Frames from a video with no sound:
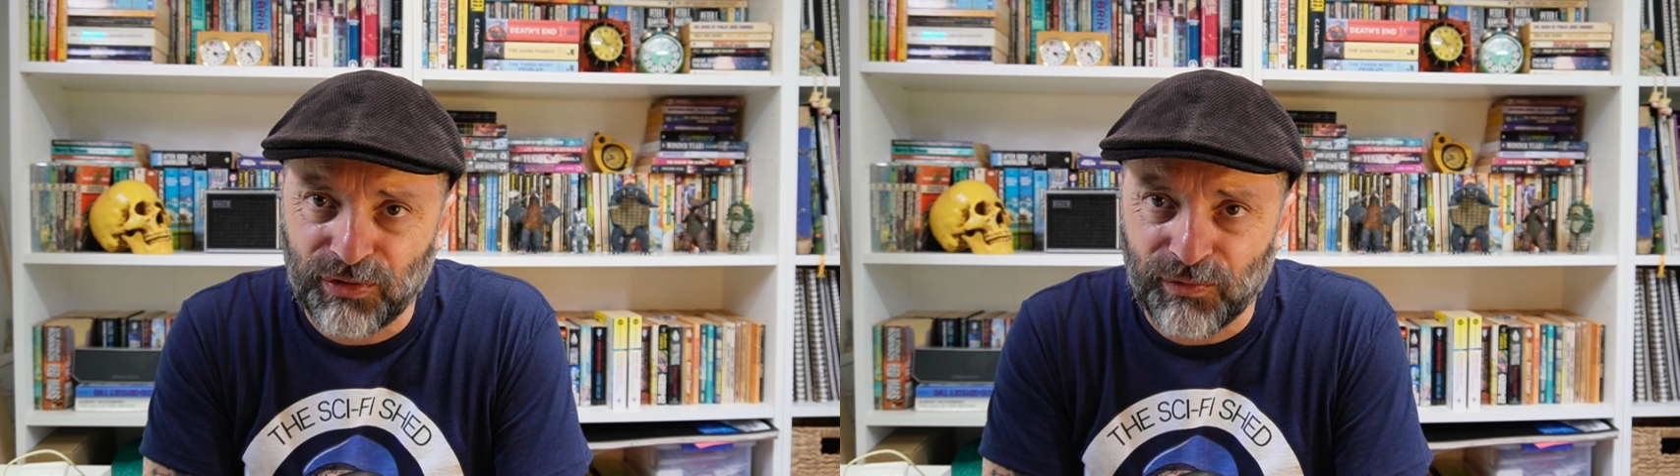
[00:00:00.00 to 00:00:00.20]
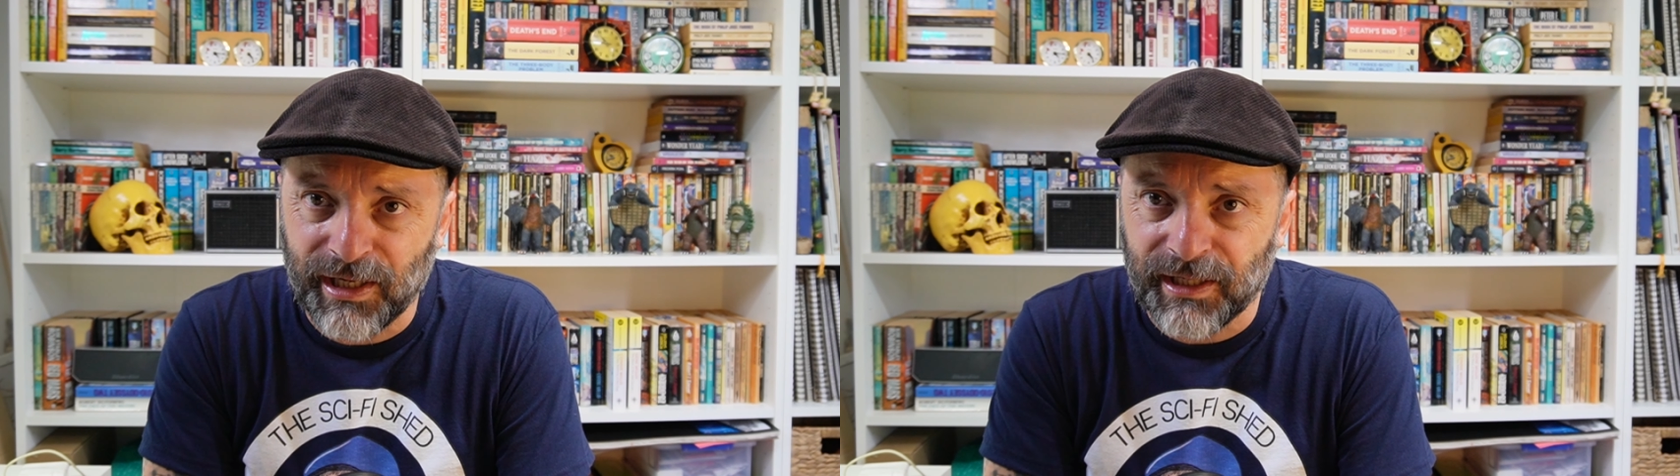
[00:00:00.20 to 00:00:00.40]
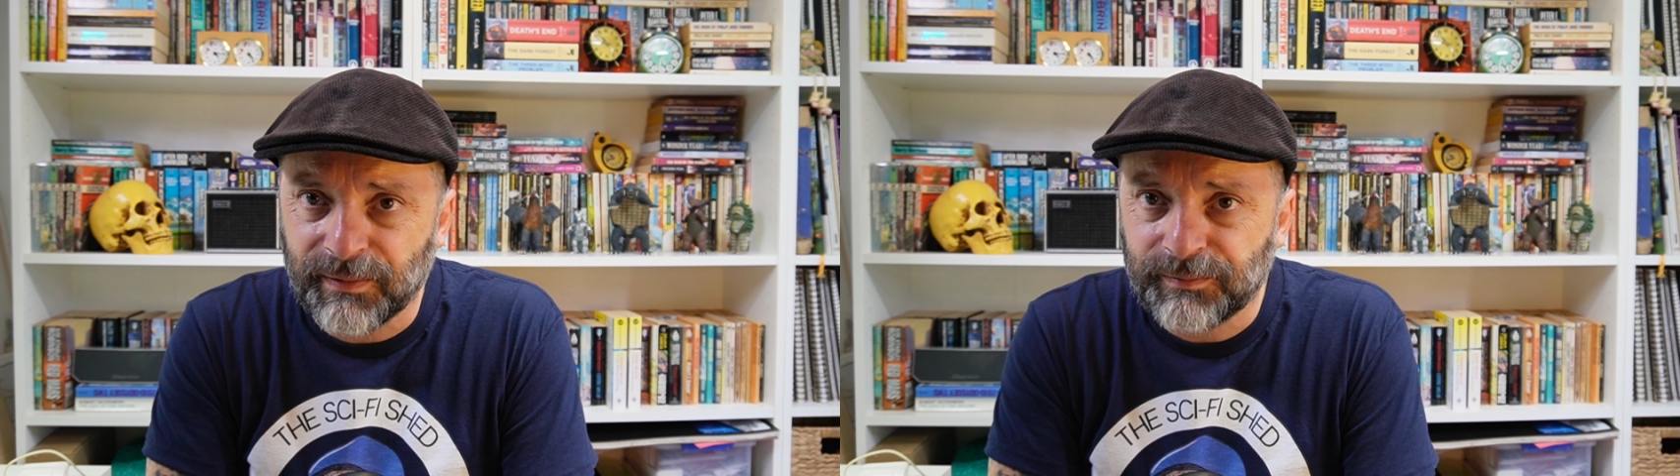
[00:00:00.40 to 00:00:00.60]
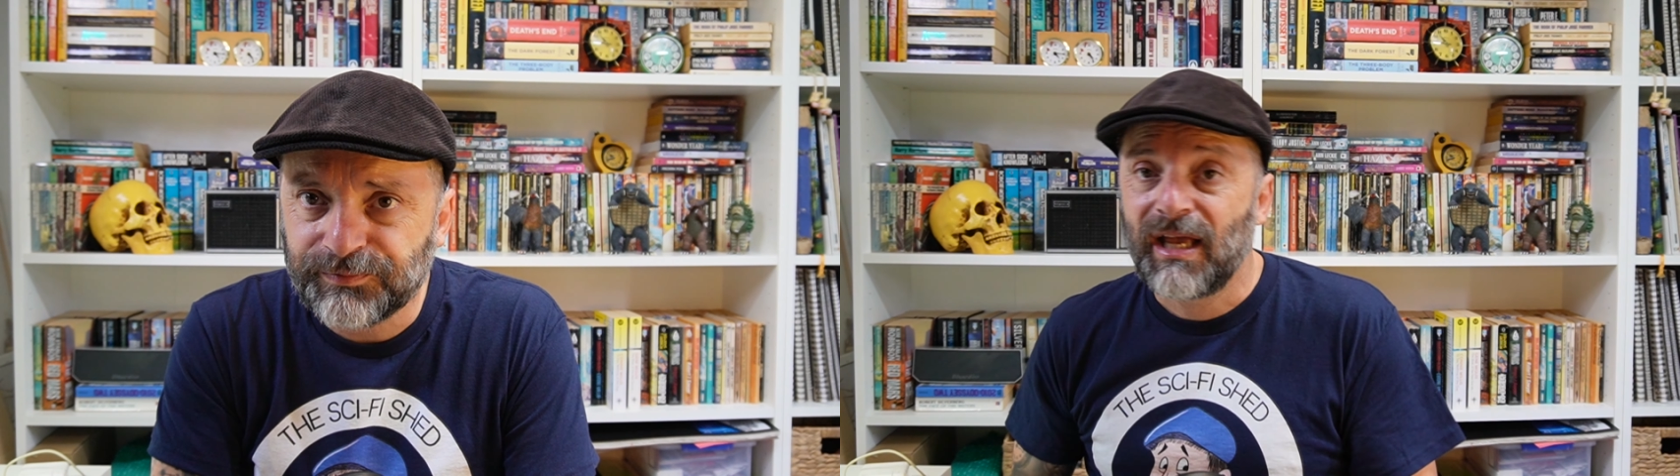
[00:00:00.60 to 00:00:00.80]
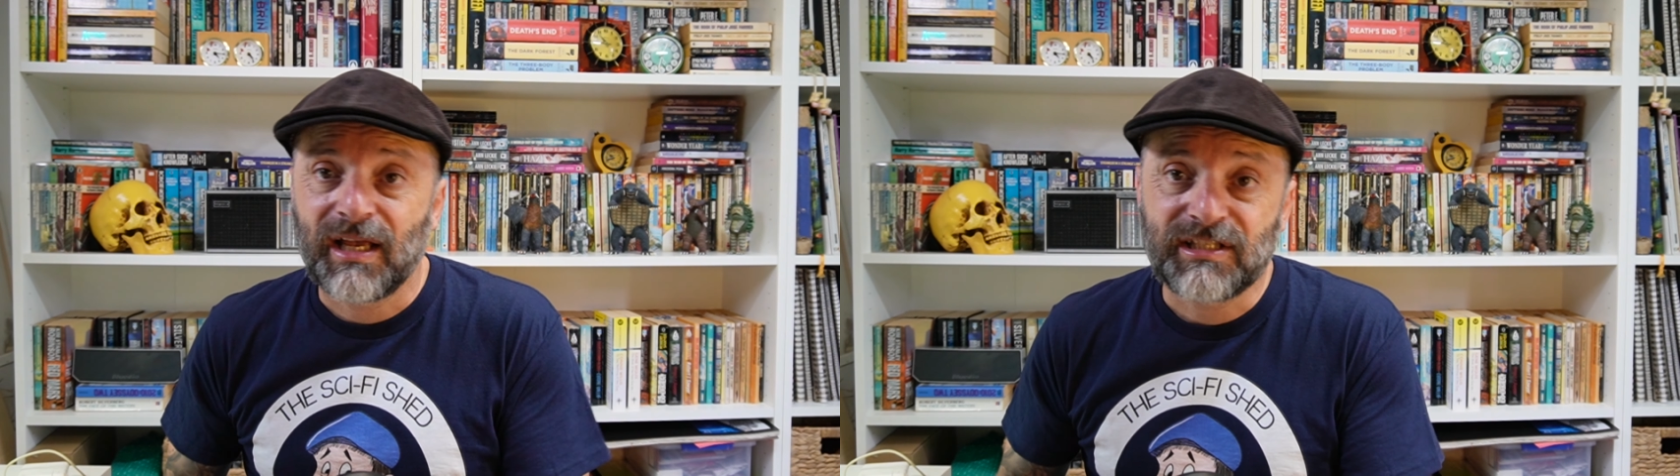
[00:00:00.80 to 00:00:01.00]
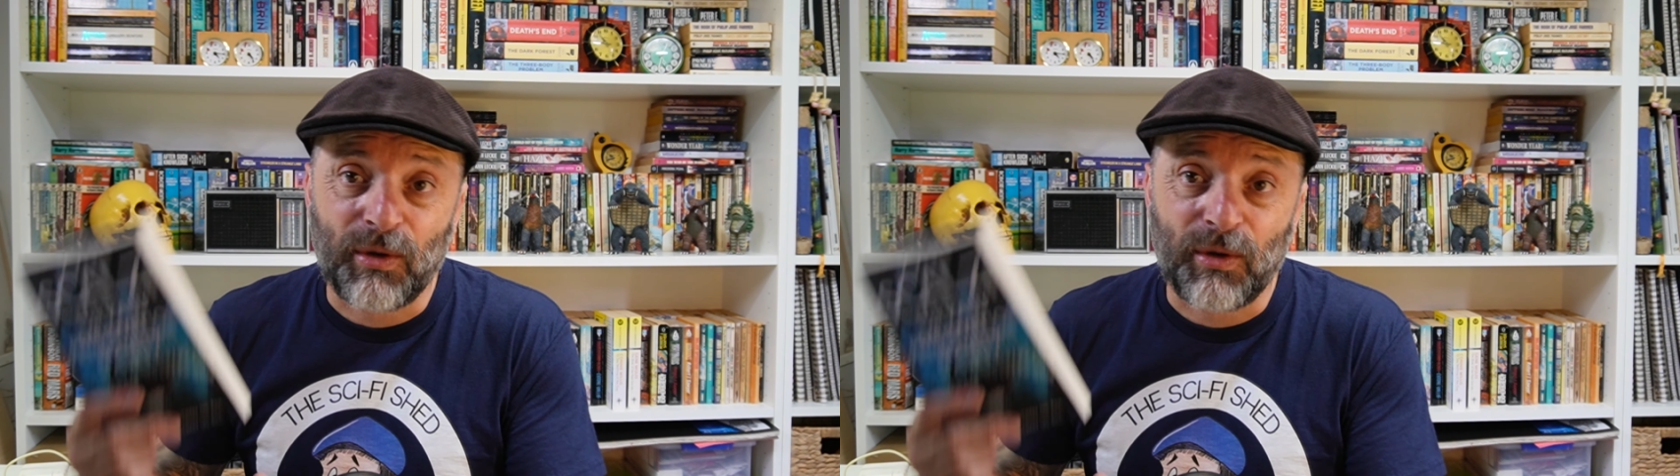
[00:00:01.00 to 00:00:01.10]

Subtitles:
to read. So